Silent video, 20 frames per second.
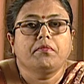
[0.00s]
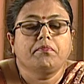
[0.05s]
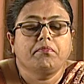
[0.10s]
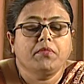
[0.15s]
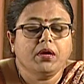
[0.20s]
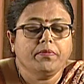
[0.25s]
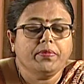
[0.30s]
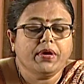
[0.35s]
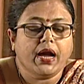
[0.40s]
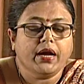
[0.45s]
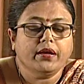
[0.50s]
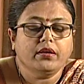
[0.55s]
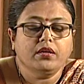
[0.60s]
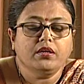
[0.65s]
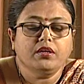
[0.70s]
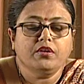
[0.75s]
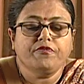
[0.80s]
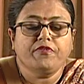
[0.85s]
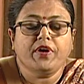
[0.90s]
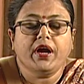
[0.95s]
may be
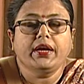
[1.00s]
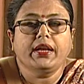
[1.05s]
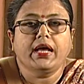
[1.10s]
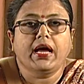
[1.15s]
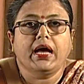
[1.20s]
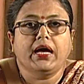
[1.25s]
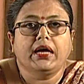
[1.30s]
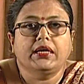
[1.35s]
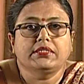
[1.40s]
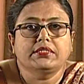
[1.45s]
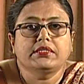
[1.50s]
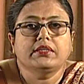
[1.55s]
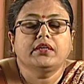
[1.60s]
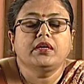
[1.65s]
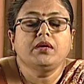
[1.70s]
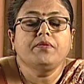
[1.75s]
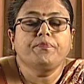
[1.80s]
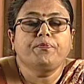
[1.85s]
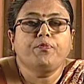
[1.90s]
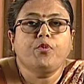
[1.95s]
identified as
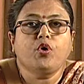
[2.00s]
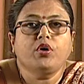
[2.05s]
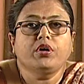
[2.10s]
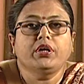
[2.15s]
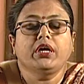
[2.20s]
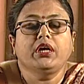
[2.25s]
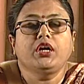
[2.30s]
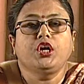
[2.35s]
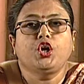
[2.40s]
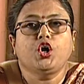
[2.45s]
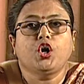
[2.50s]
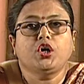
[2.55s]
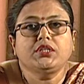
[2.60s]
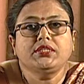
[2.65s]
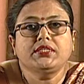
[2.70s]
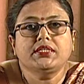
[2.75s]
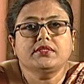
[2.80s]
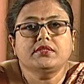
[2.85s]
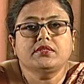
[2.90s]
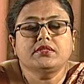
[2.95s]
important
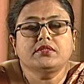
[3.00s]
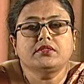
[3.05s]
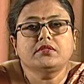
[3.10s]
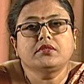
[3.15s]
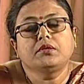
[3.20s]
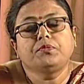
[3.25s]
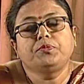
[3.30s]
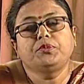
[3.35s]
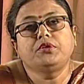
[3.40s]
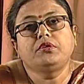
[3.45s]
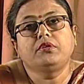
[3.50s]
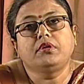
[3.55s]
non-justiciable